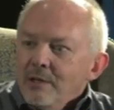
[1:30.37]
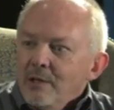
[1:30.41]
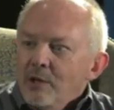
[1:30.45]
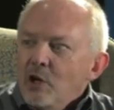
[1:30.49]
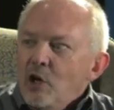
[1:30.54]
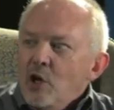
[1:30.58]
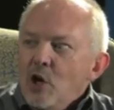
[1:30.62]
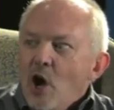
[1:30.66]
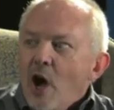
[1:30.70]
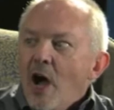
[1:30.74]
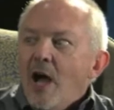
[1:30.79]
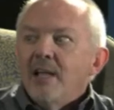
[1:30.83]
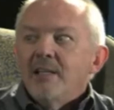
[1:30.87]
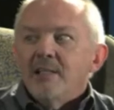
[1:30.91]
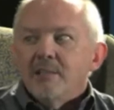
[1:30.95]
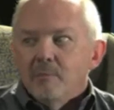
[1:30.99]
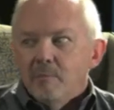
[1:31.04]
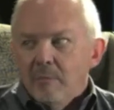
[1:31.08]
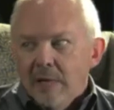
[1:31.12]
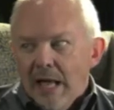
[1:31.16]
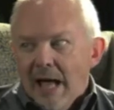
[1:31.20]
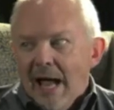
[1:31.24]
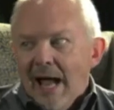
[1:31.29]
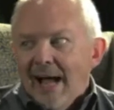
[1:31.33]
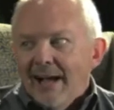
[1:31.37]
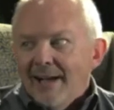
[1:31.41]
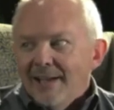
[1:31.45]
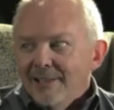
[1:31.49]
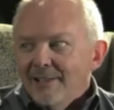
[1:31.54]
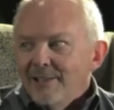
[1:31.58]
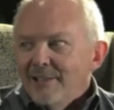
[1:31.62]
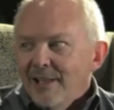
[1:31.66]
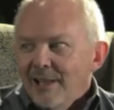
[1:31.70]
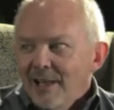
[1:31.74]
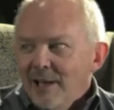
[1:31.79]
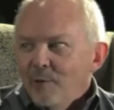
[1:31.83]
not black
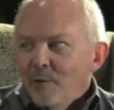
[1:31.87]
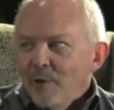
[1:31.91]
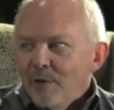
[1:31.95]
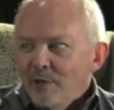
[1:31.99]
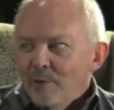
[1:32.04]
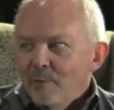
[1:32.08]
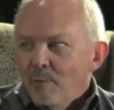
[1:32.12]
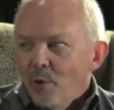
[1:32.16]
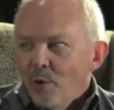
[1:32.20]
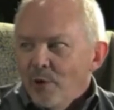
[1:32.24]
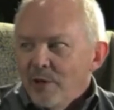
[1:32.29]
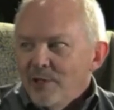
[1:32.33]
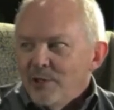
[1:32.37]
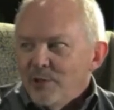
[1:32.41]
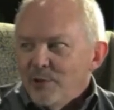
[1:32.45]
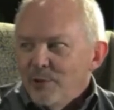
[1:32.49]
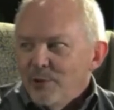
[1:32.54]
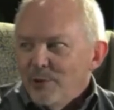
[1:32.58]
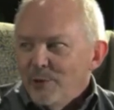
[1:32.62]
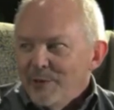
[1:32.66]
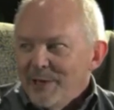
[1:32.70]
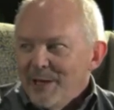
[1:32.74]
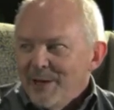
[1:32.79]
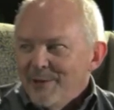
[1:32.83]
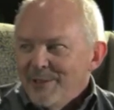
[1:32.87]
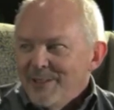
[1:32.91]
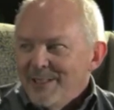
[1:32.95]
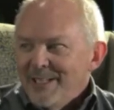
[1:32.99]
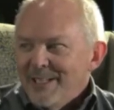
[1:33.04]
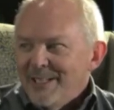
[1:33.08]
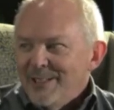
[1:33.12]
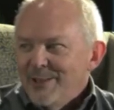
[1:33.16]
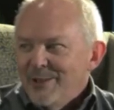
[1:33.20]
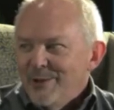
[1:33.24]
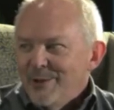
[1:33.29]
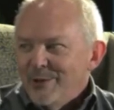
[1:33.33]
until I went to boarding school when I was
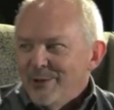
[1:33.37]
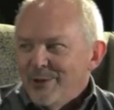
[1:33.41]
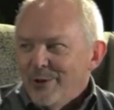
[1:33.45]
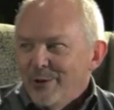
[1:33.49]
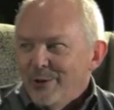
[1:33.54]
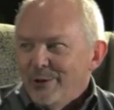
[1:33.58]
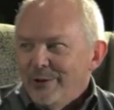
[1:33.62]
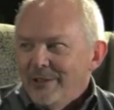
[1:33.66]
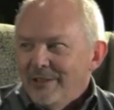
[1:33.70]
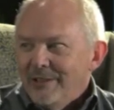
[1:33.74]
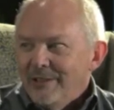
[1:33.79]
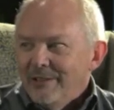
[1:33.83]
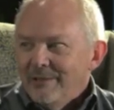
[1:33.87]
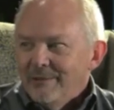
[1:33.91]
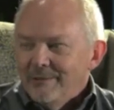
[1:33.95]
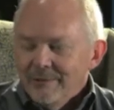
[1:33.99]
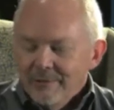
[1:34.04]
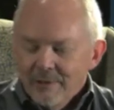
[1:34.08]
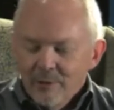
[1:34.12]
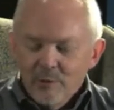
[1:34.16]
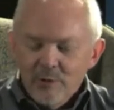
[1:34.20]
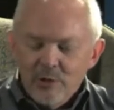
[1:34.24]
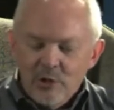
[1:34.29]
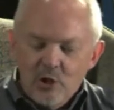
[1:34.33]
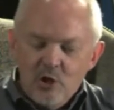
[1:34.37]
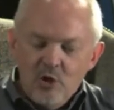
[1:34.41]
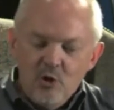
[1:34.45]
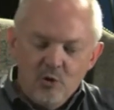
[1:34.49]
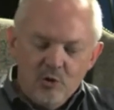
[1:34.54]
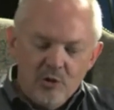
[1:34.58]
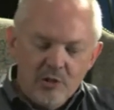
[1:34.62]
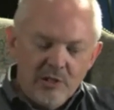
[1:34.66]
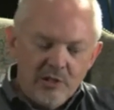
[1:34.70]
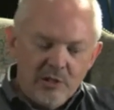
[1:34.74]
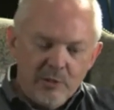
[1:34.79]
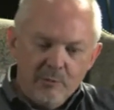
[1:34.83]
6 years old, and it was a
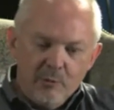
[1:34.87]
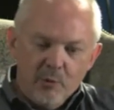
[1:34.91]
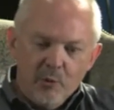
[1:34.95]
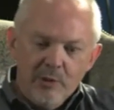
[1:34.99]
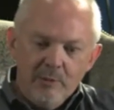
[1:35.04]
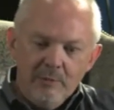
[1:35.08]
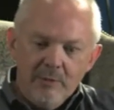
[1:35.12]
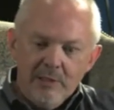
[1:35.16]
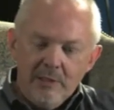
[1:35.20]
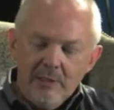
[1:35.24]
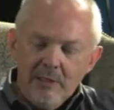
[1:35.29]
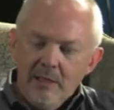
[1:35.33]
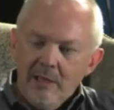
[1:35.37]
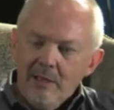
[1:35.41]
huge disappointment.